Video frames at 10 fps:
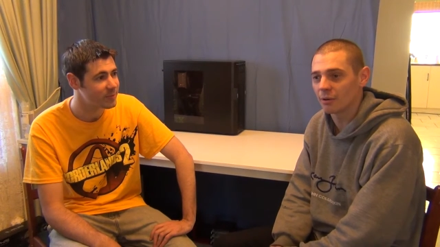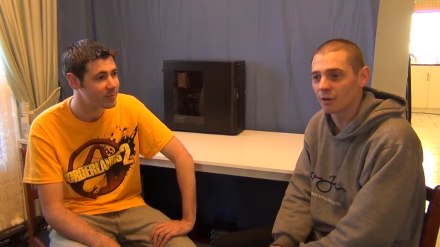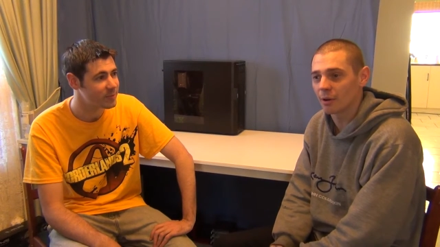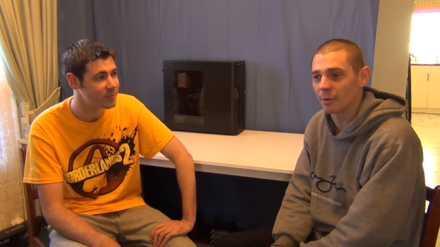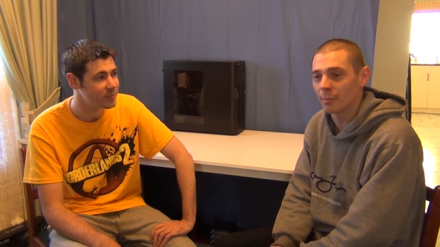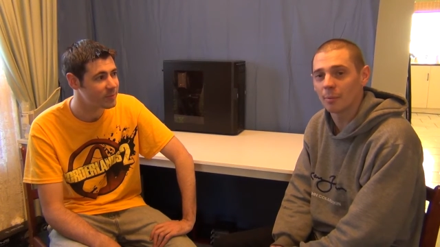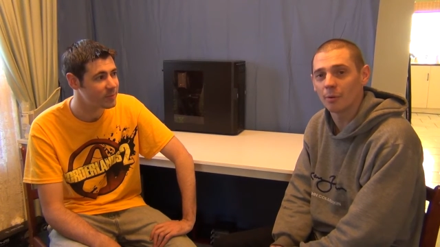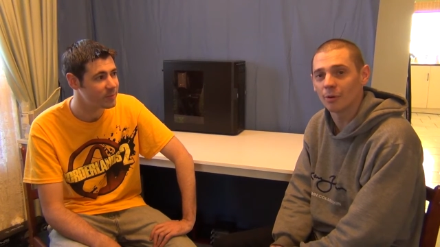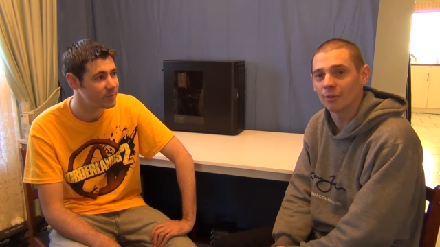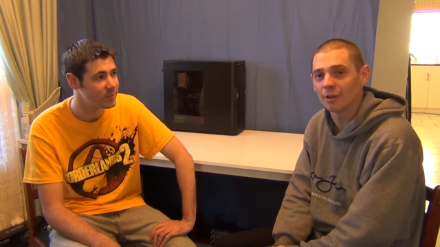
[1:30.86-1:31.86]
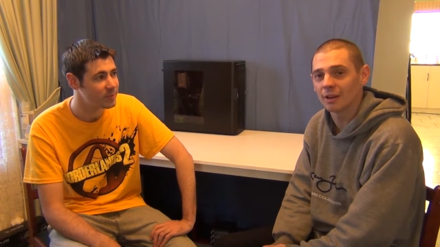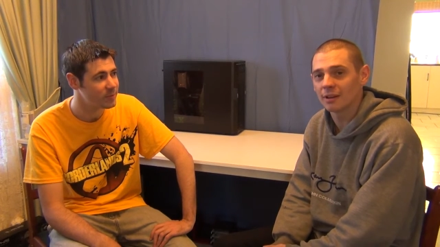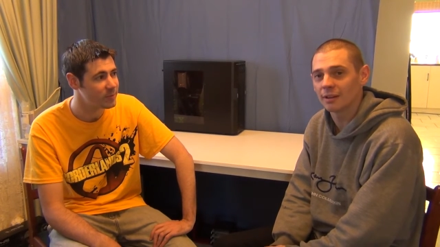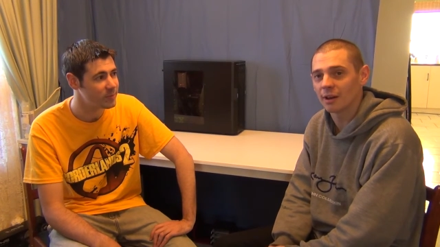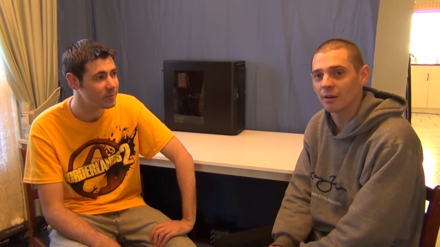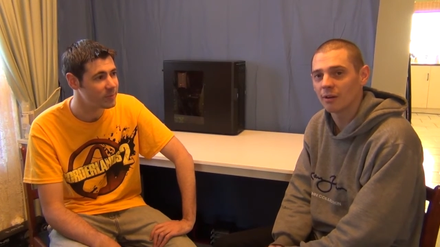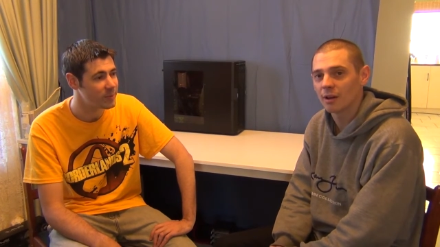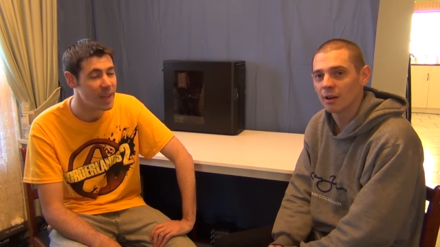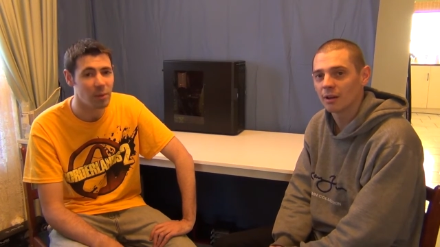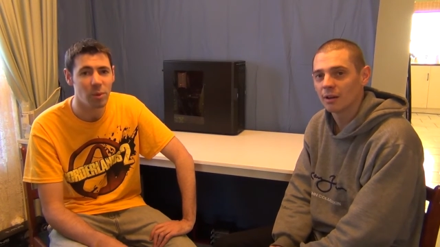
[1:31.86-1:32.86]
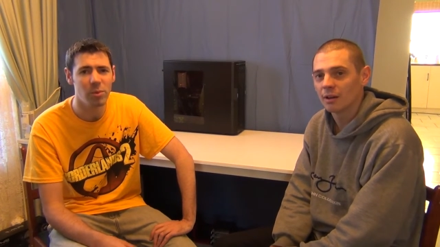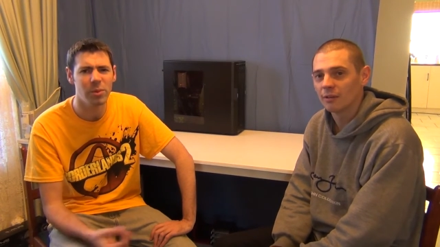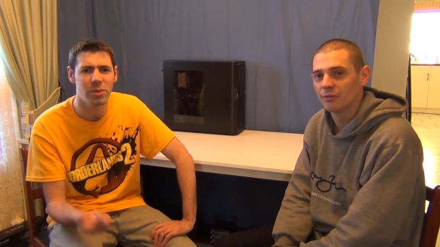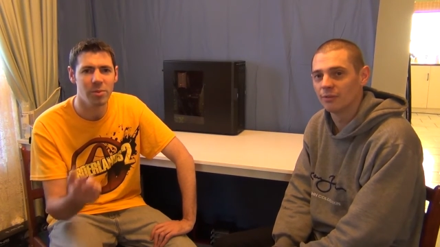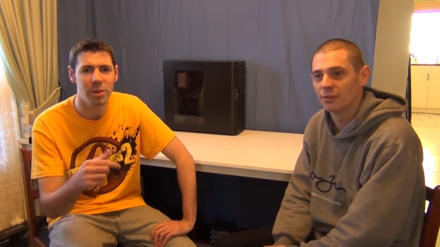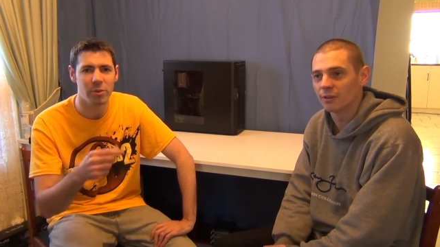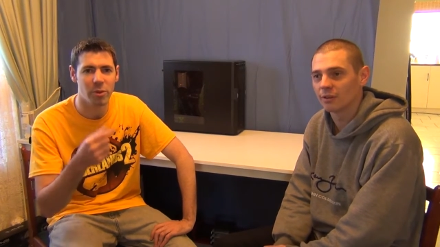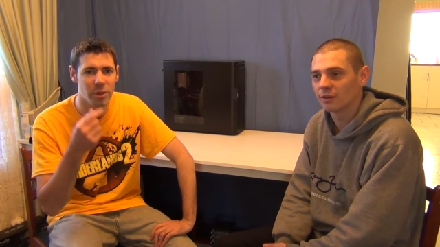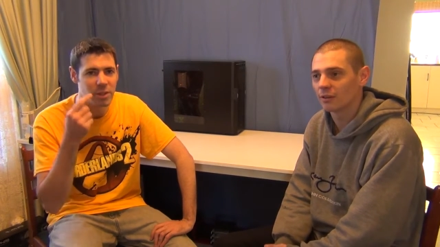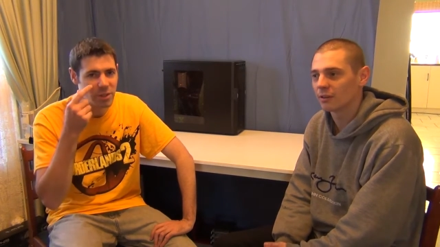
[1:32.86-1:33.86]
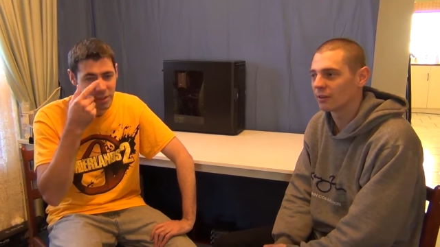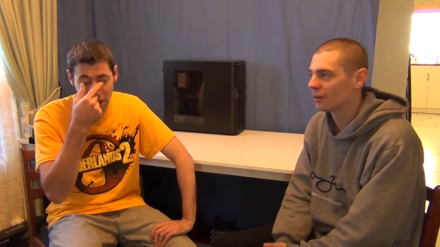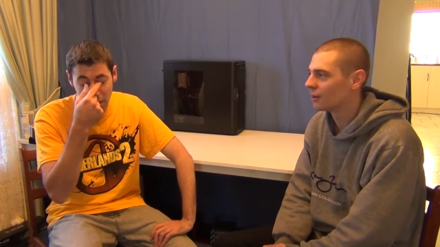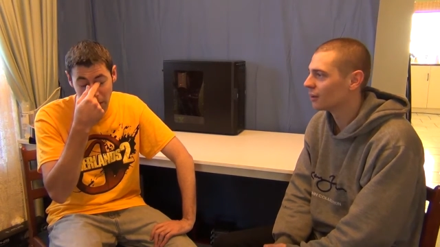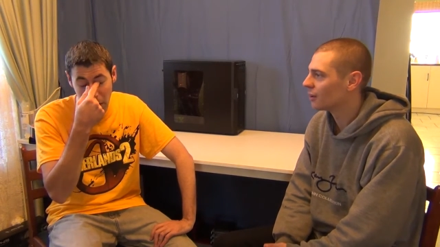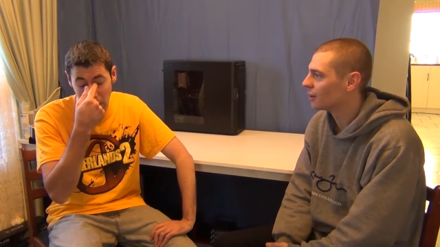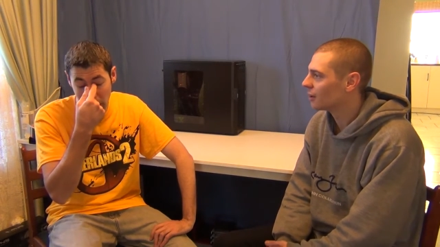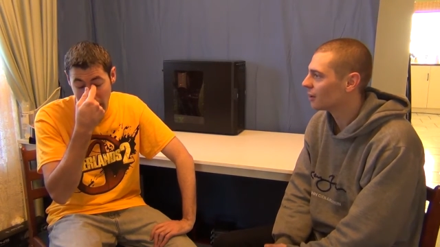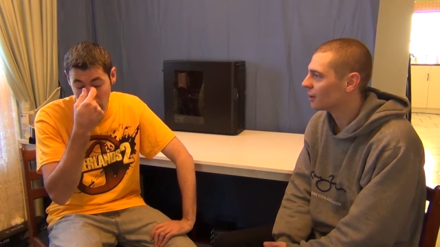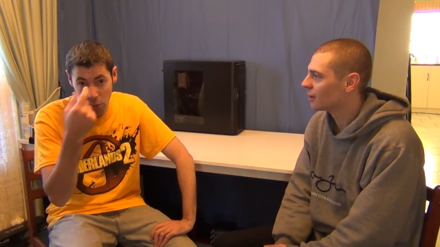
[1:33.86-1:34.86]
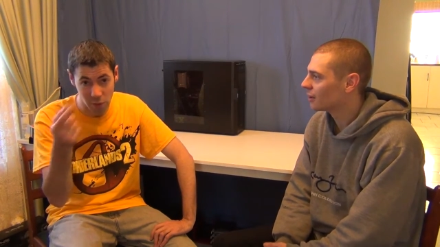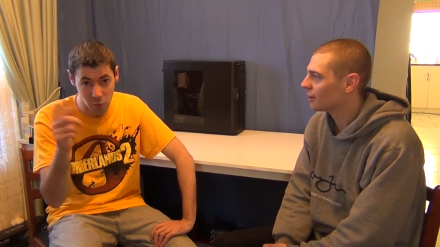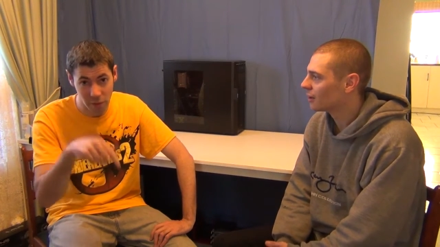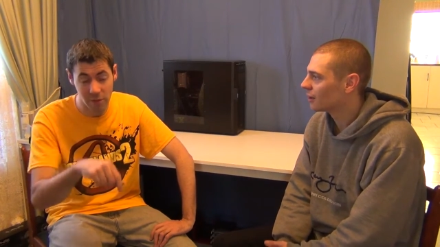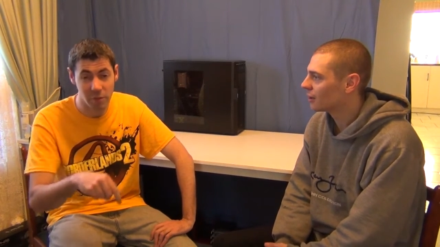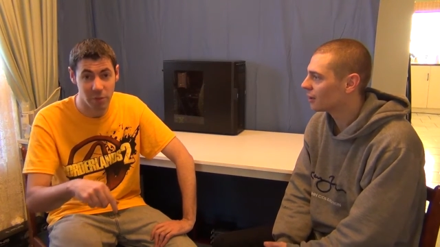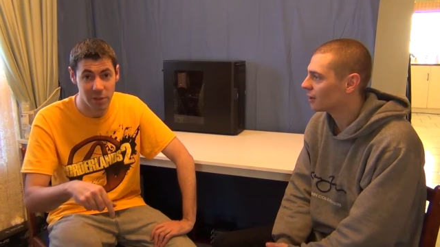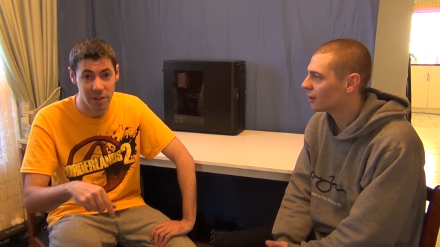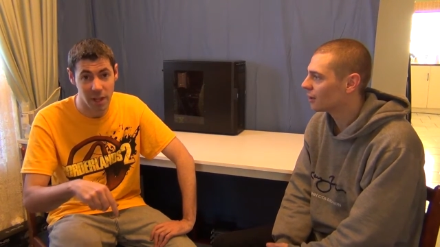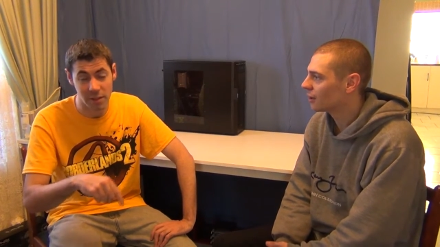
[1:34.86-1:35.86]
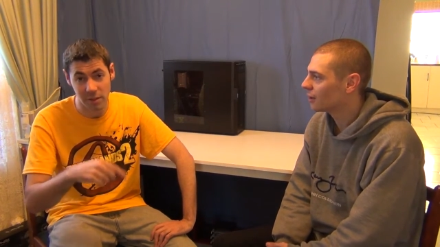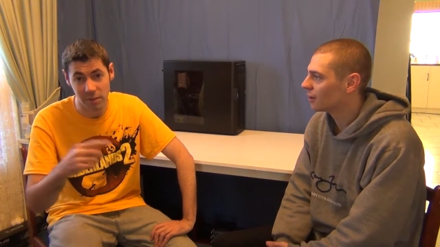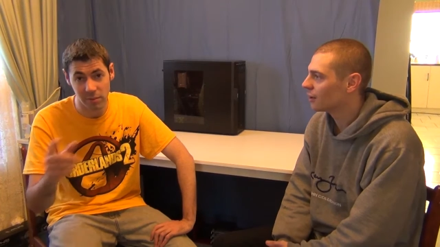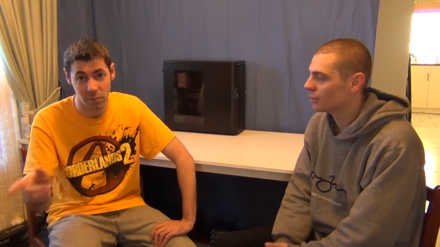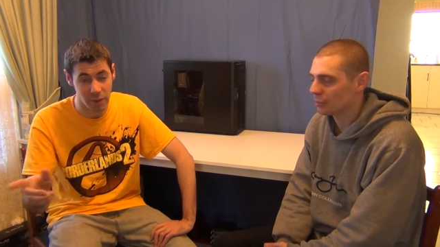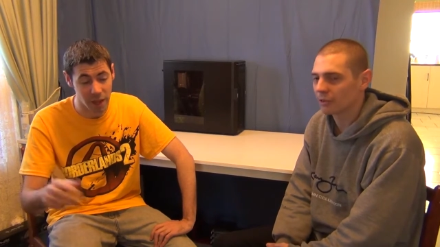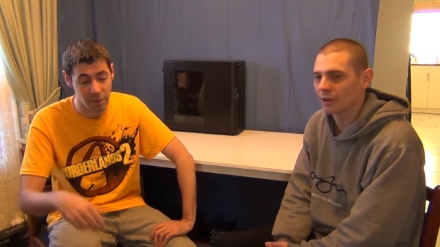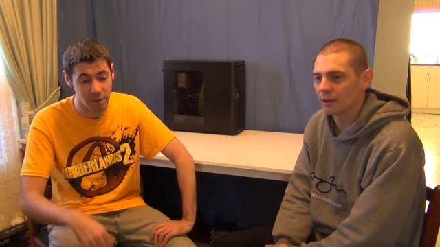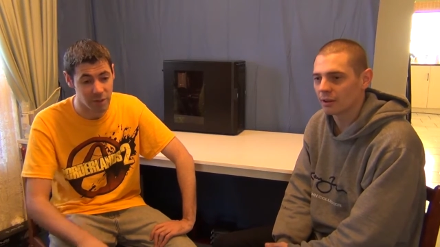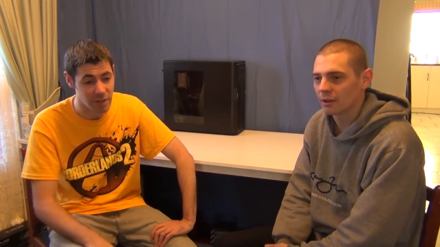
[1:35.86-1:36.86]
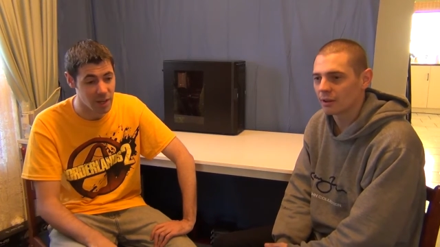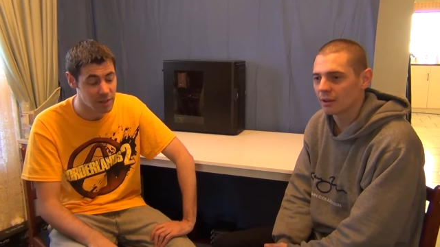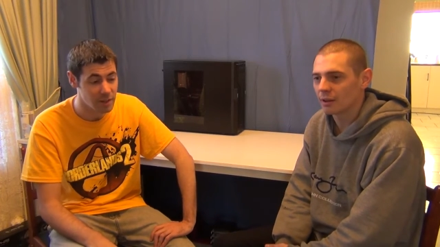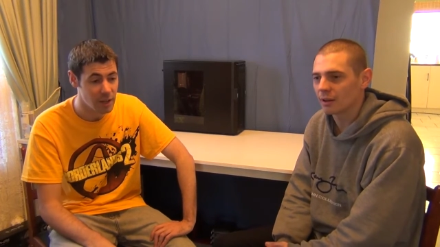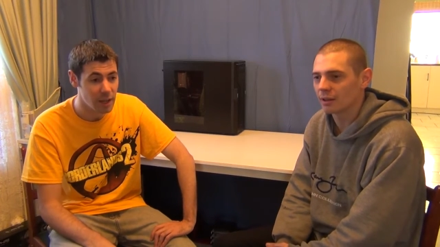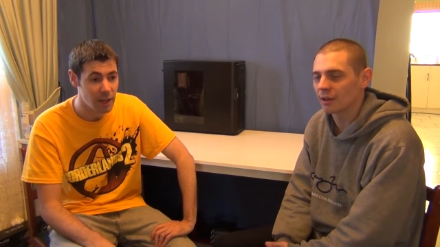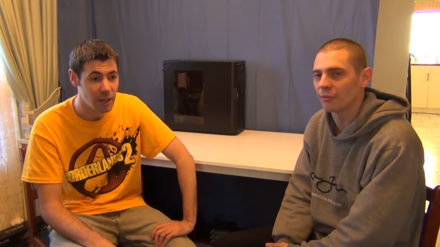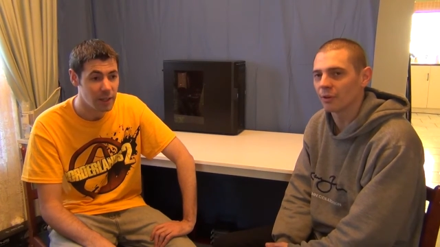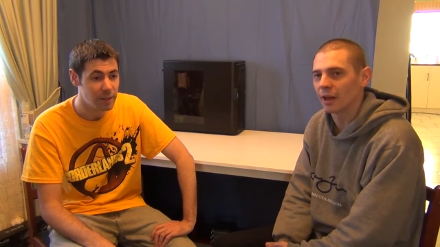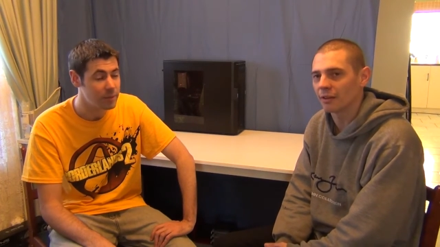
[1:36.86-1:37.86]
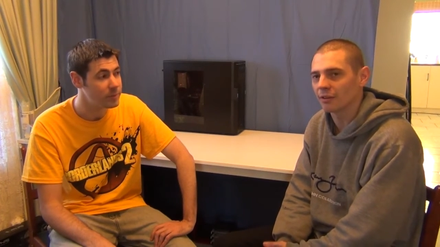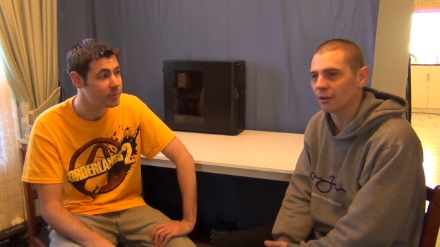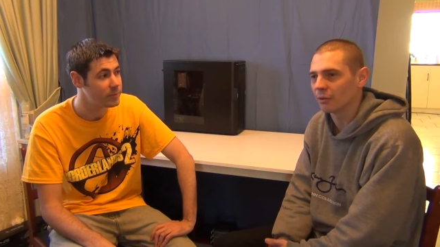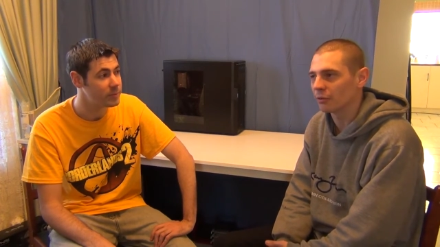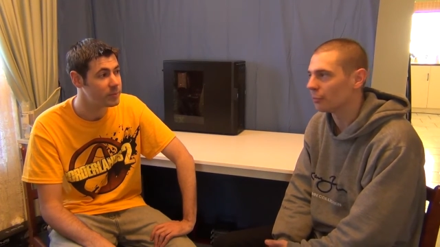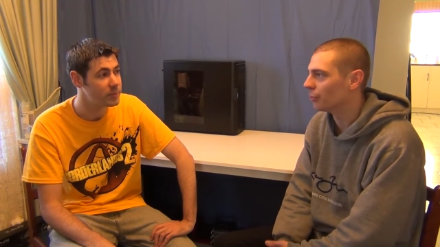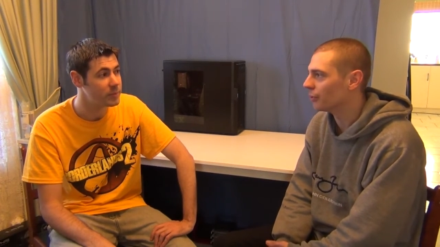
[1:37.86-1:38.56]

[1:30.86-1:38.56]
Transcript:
Speaker 1: we'll comment a bit more on the detail.
Speaker 2: Yeah, we'll, we'll do a bit of footage on, on how it looks with physics and without, physics. It definitely adds a
Speaker 1: noticeable